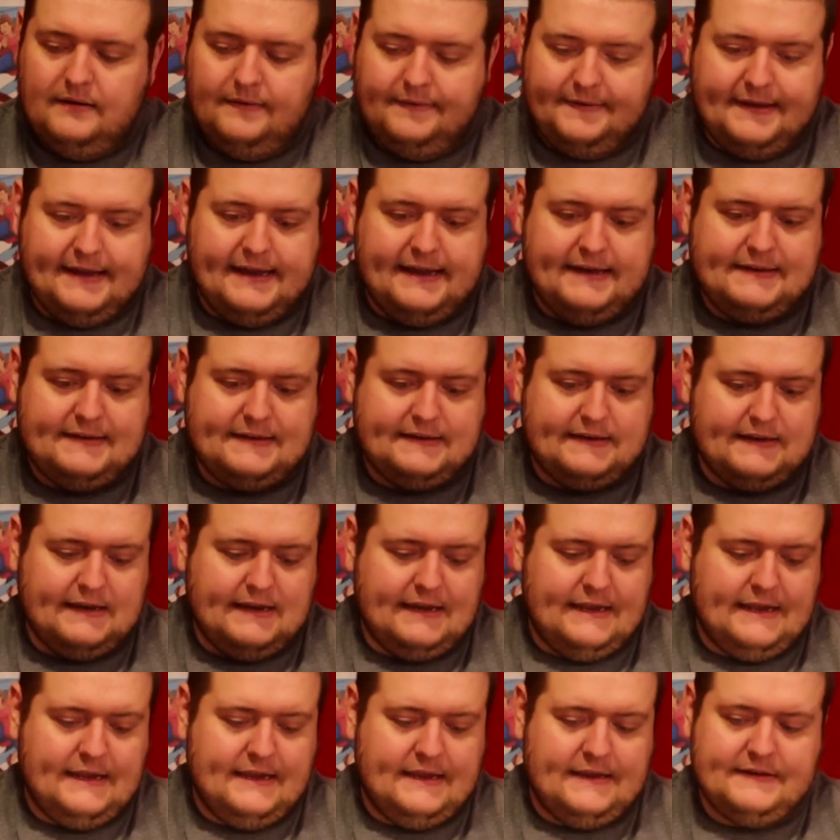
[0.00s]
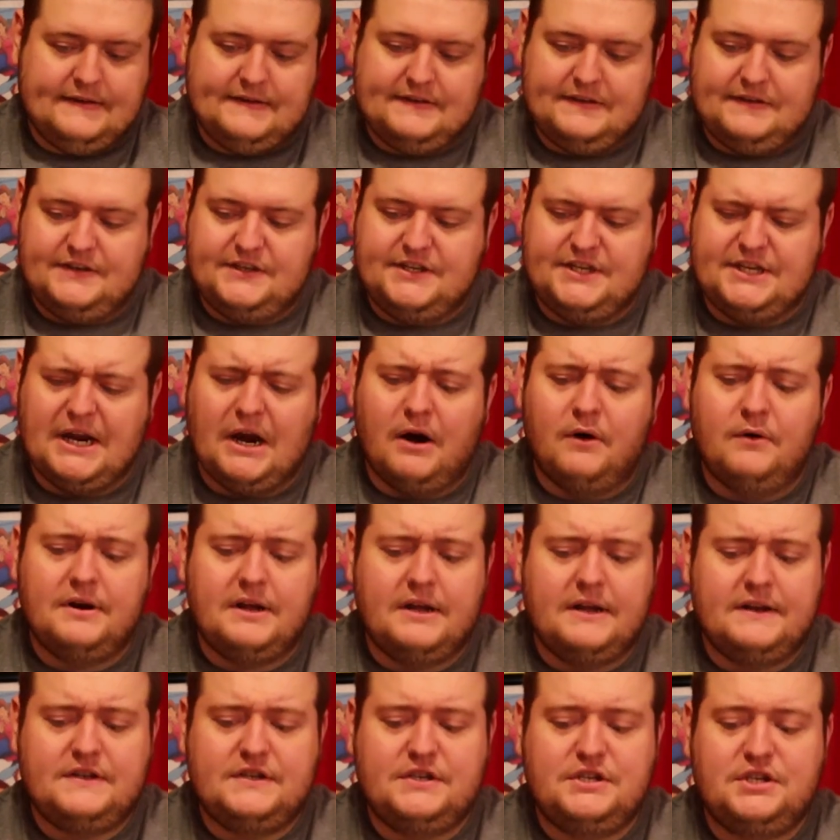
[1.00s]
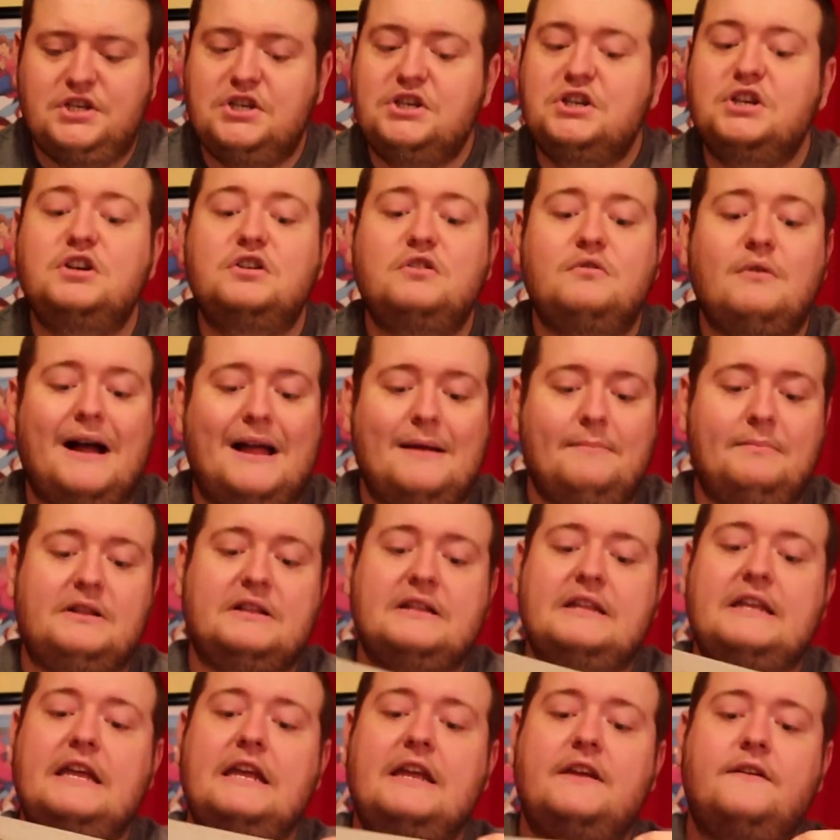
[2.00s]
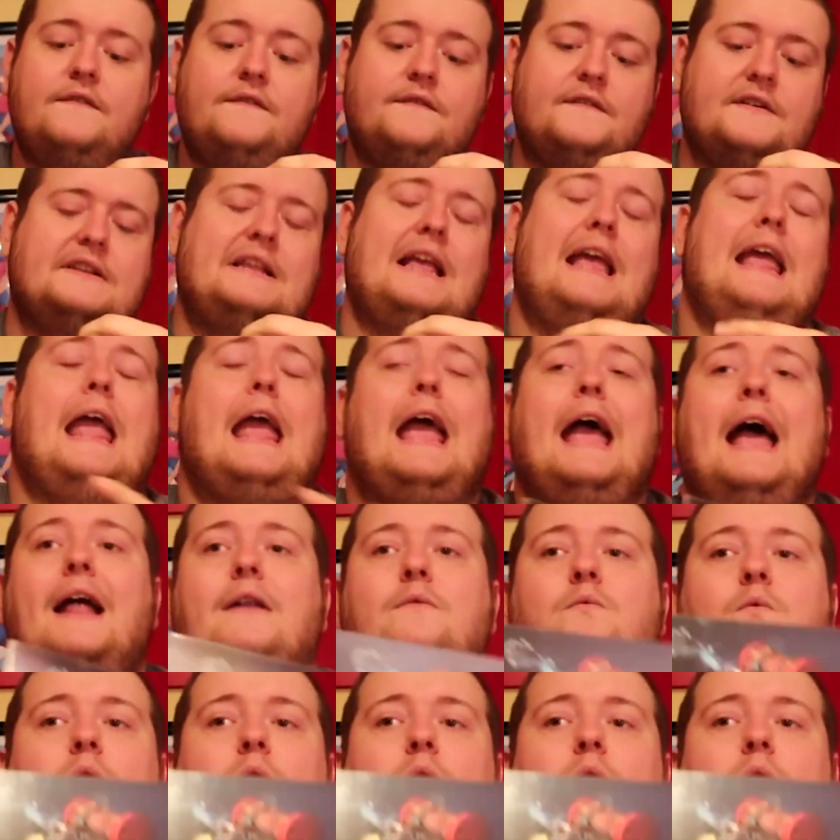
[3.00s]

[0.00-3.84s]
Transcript: This is Dota 2, I believe, because I had